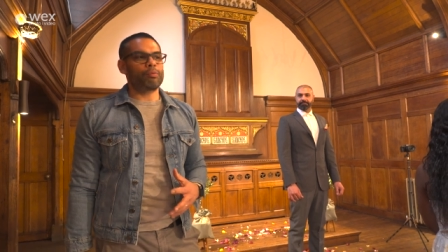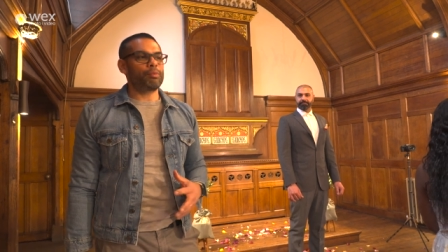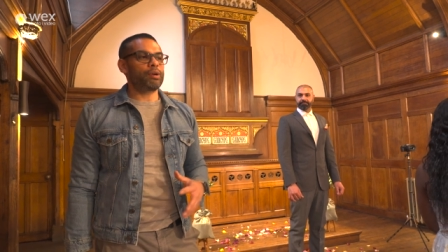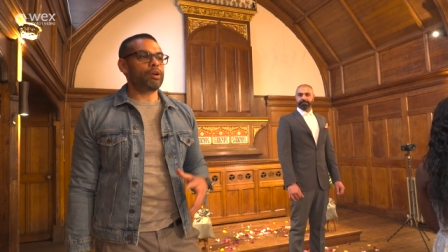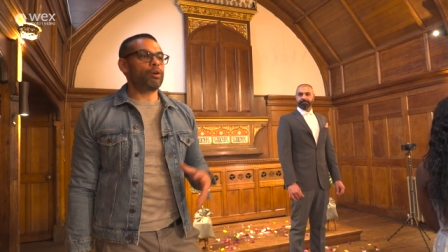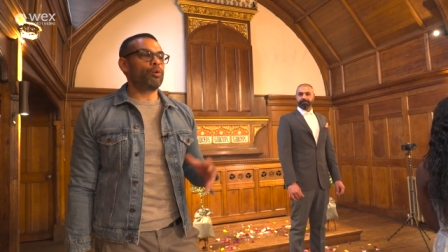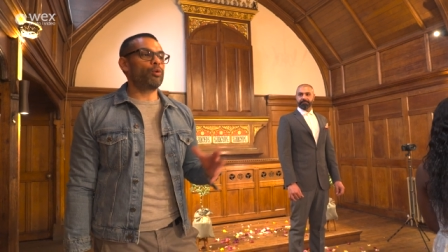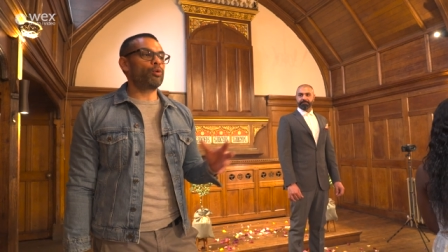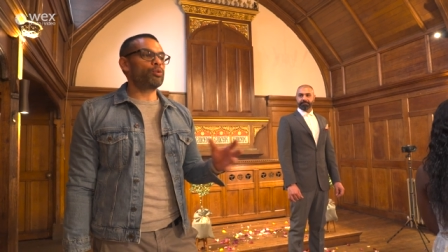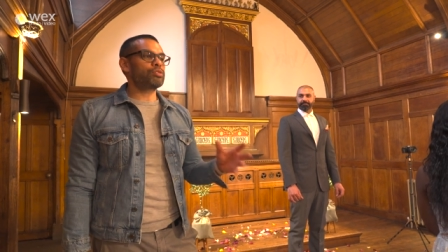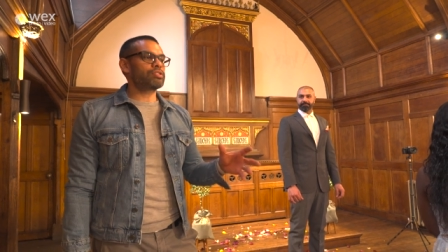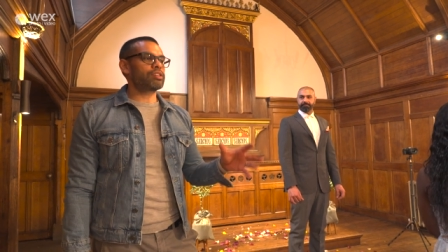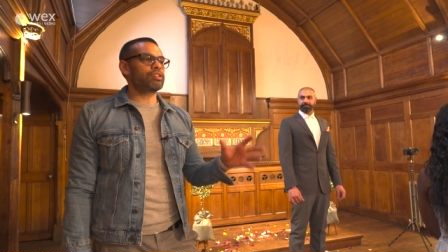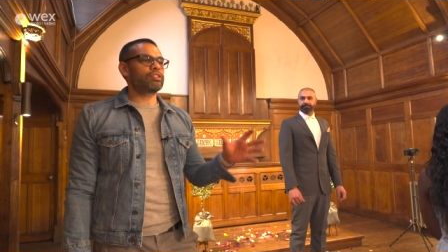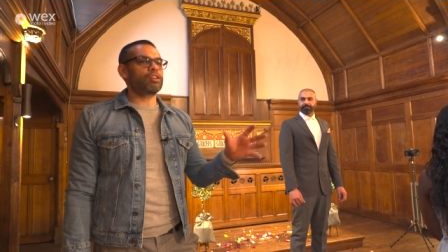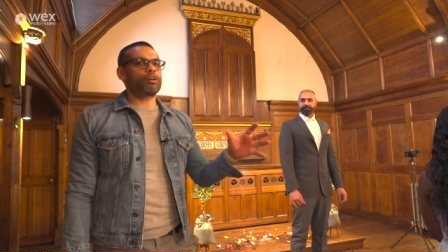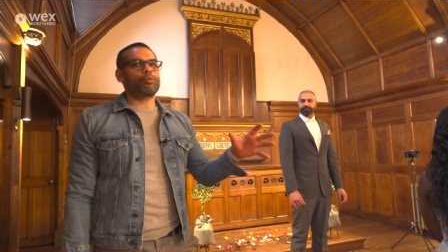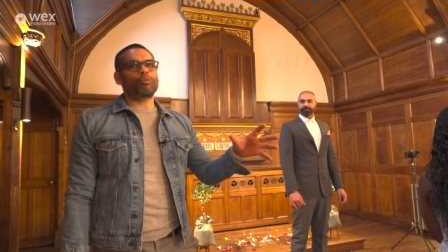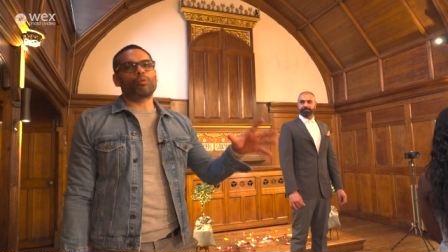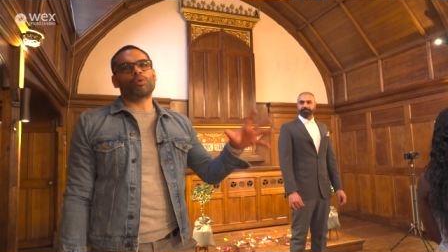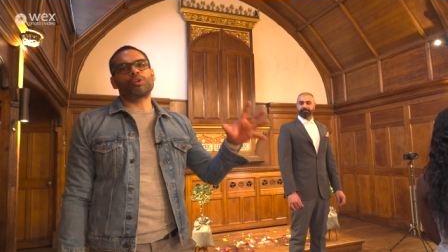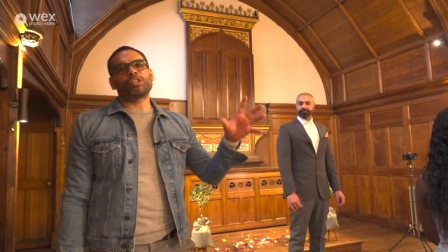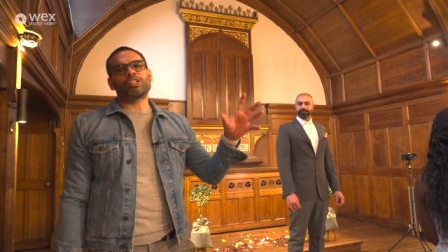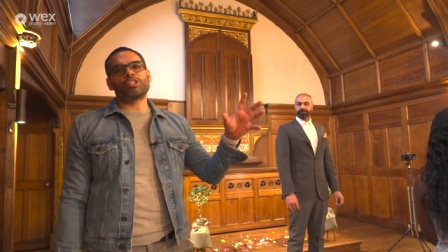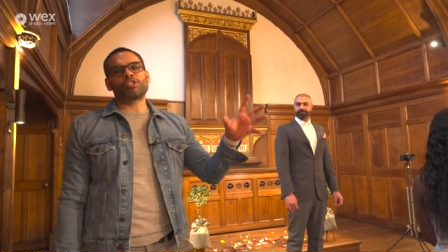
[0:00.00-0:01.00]
we also
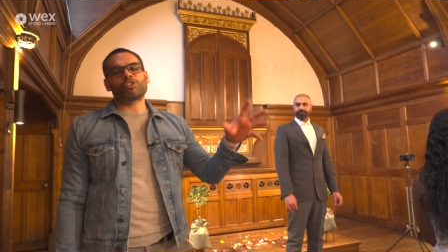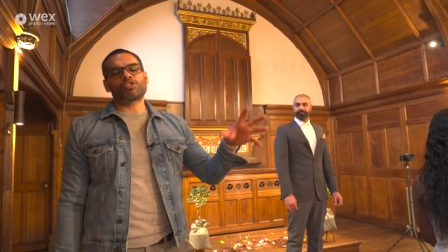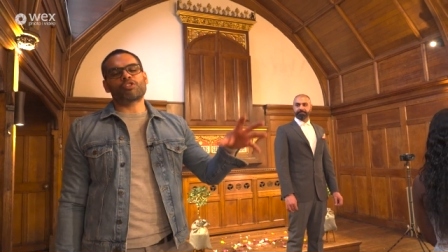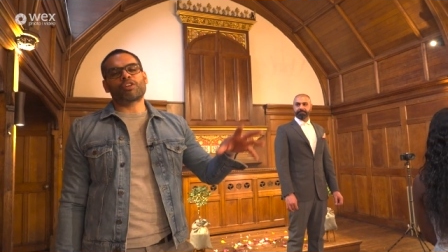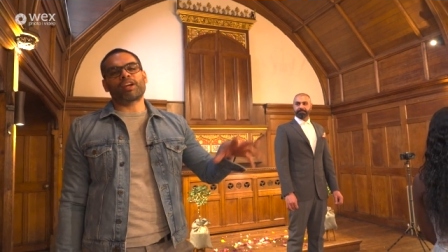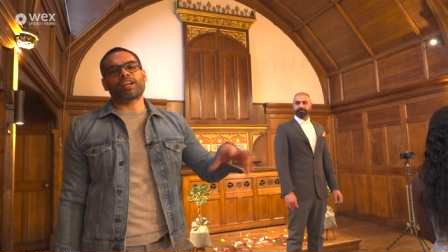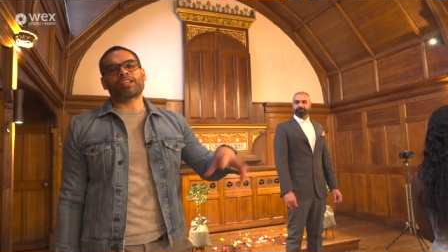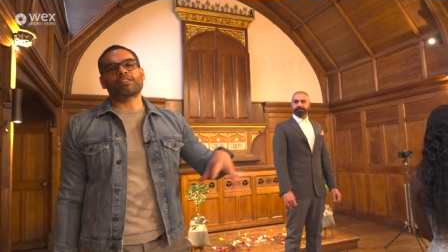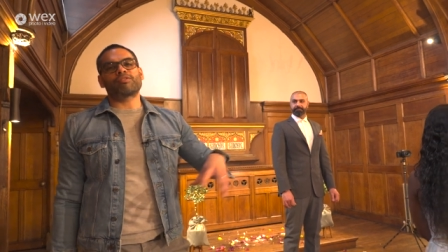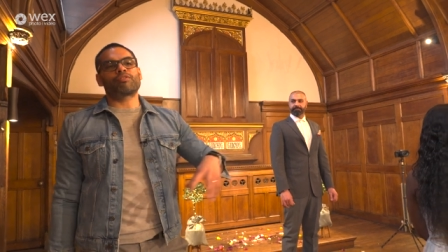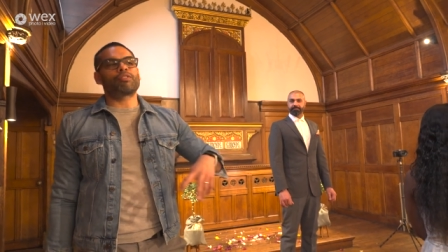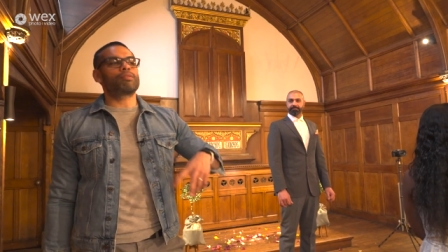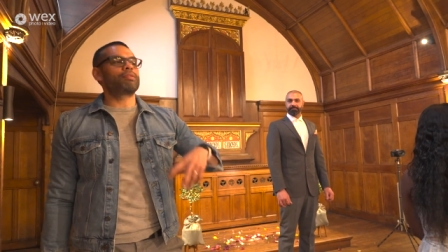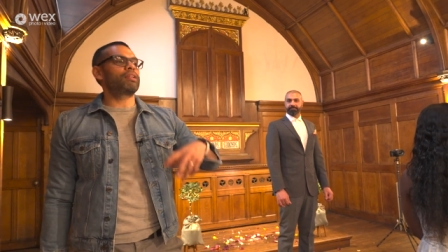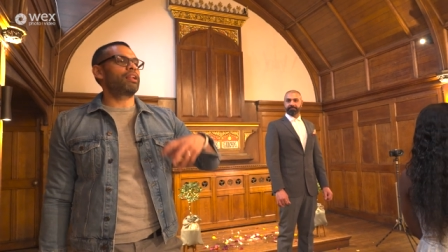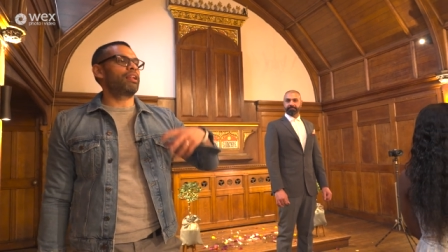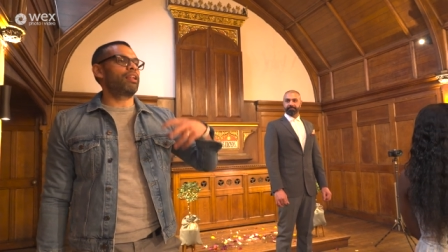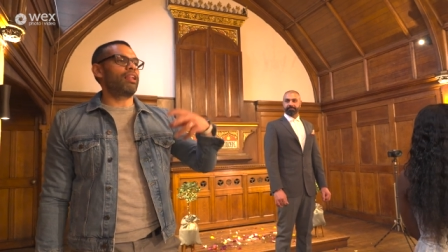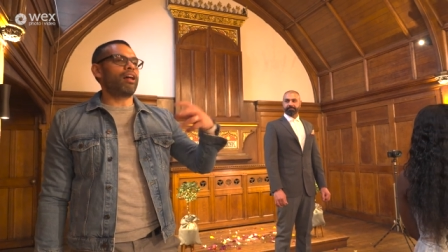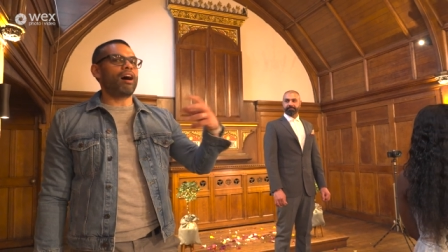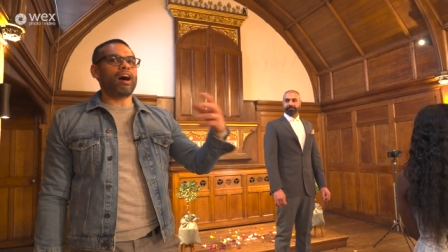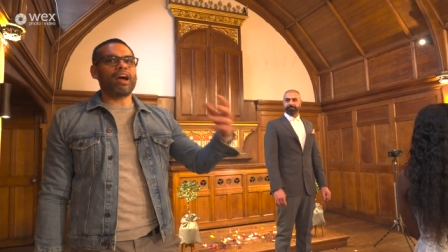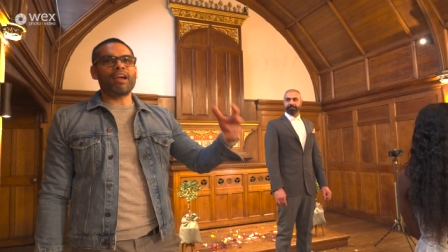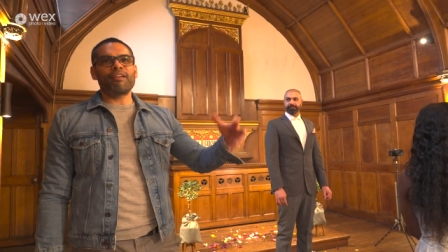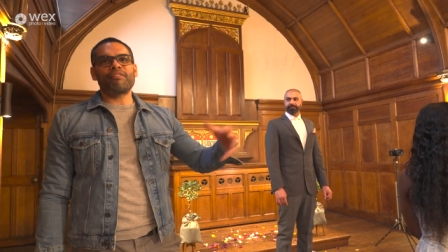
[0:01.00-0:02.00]
don't want to detract from the
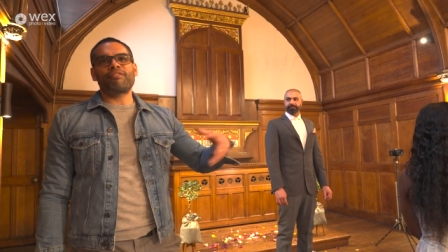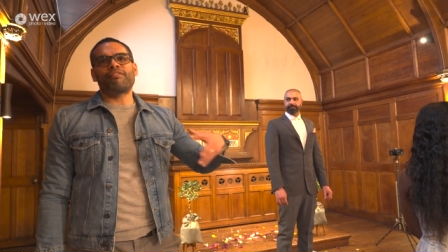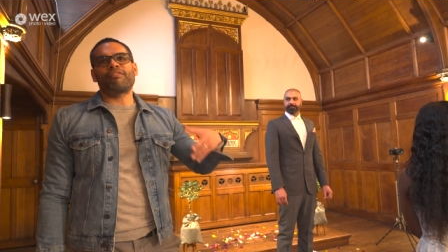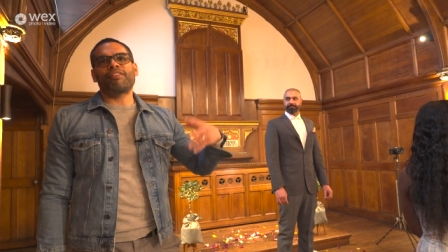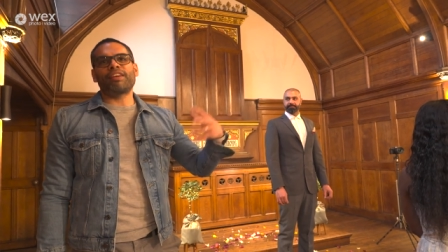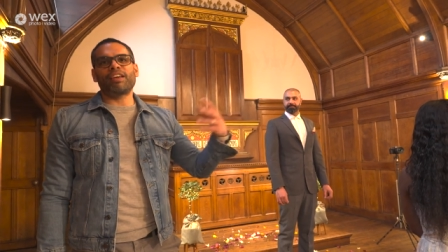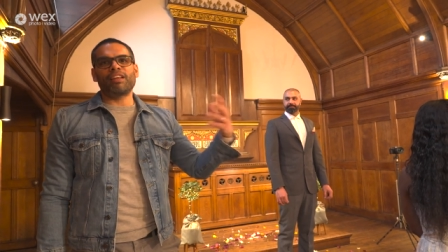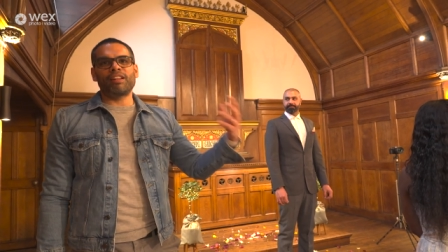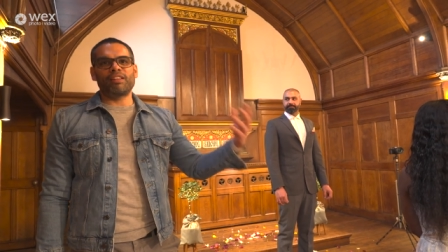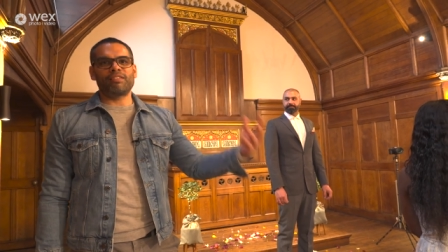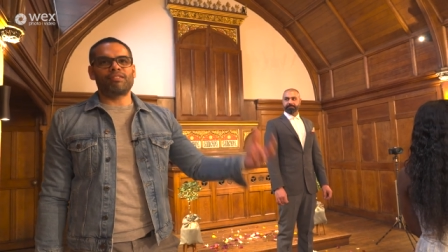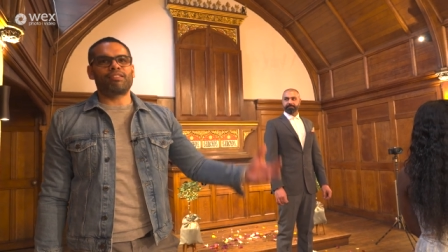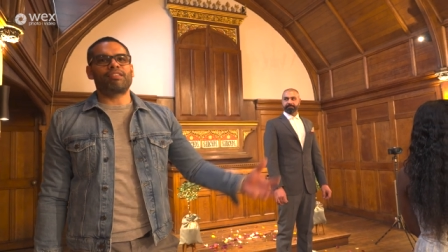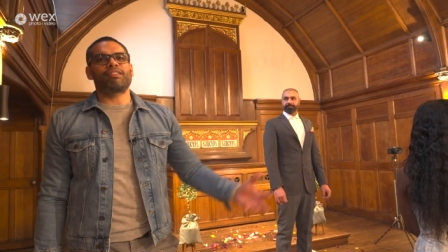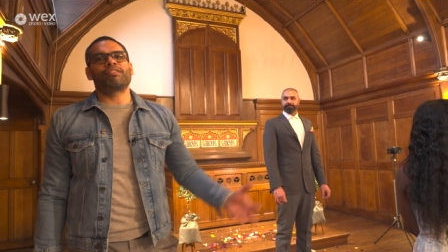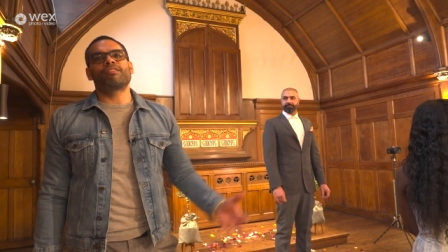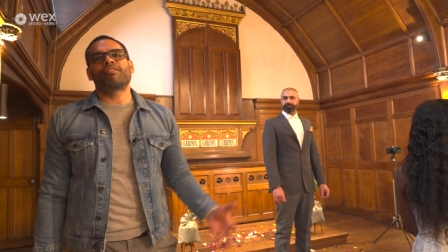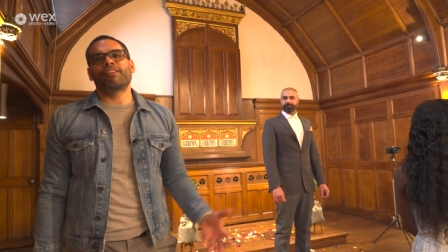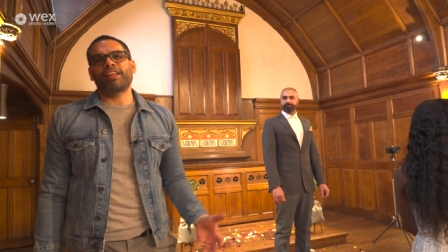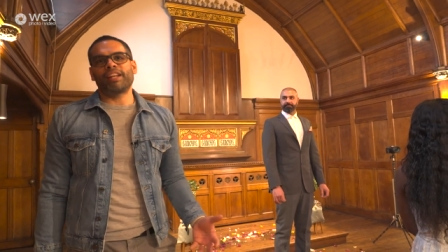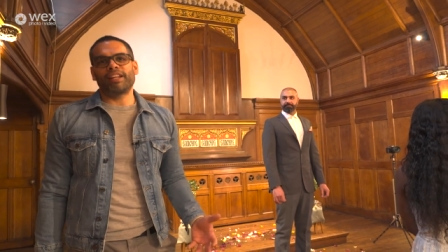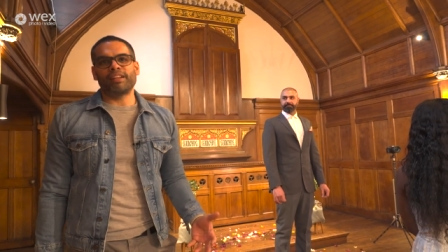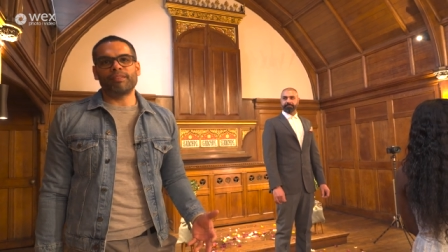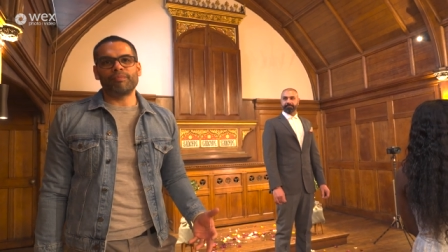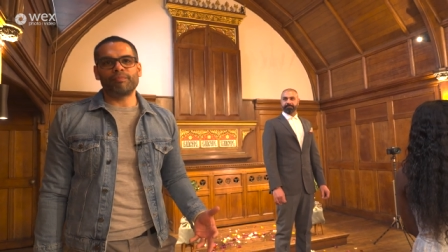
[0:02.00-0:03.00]
live feel of the
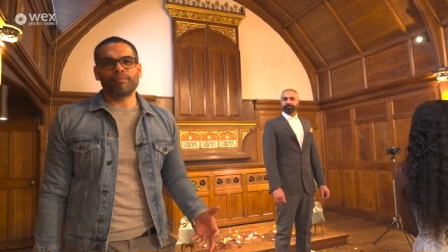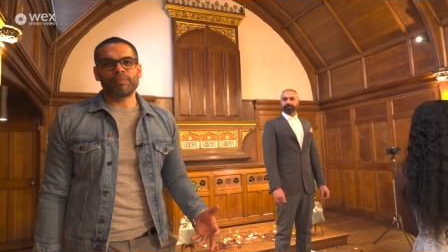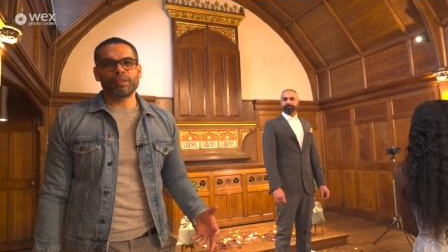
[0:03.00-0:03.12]
event.